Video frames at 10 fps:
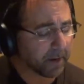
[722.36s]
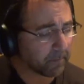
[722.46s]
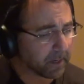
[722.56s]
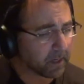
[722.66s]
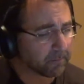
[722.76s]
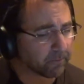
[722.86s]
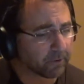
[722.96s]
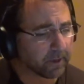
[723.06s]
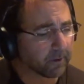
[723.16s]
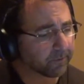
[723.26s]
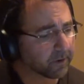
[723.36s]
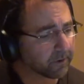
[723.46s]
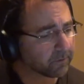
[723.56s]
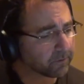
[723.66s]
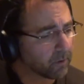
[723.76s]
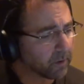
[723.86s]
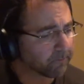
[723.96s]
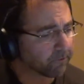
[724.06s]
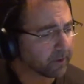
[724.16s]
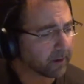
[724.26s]
about me and Proodian Healthcare, go to
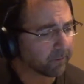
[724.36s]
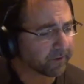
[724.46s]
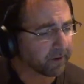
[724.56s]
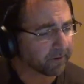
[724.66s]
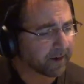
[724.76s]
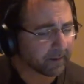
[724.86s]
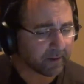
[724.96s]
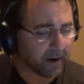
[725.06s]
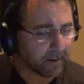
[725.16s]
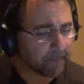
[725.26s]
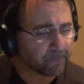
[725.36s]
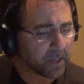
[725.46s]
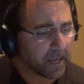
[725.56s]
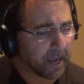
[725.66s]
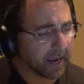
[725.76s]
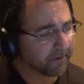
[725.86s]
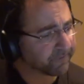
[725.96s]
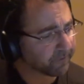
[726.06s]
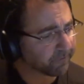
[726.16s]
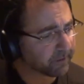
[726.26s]
proodianhealthcare.com and
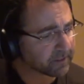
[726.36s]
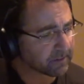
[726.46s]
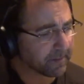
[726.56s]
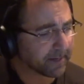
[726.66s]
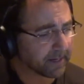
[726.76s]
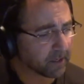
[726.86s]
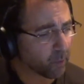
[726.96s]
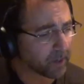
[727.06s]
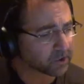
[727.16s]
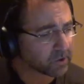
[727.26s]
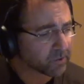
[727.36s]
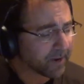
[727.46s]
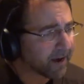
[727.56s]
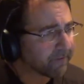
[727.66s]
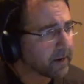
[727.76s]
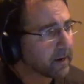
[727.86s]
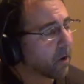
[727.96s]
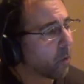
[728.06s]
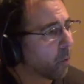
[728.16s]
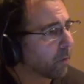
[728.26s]
feel free to submit any questions you have.
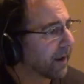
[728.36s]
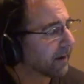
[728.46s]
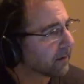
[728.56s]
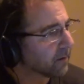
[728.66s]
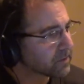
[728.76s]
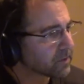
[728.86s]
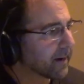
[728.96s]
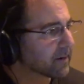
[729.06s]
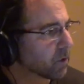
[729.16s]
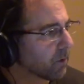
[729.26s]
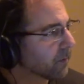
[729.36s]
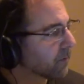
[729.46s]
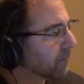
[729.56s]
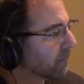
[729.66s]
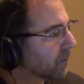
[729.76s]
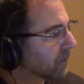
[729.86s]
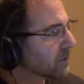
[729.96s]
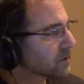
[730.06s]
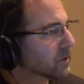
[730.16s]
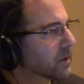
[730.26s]
Or and I also ask all my my
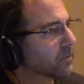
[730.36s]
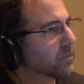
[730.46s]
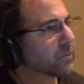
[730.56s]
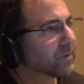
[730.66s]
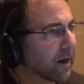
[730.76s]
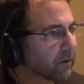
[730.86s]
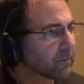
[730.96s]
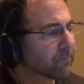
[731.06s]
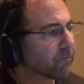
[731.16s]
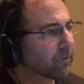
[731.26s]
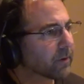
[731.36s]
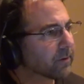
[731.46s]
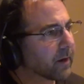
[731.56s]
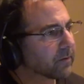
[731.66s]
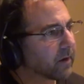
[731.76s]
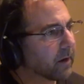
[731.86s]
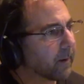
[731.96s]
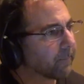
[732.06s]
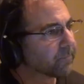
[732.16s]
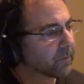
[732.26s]
audience to go to
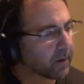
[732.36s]
drproodian.com,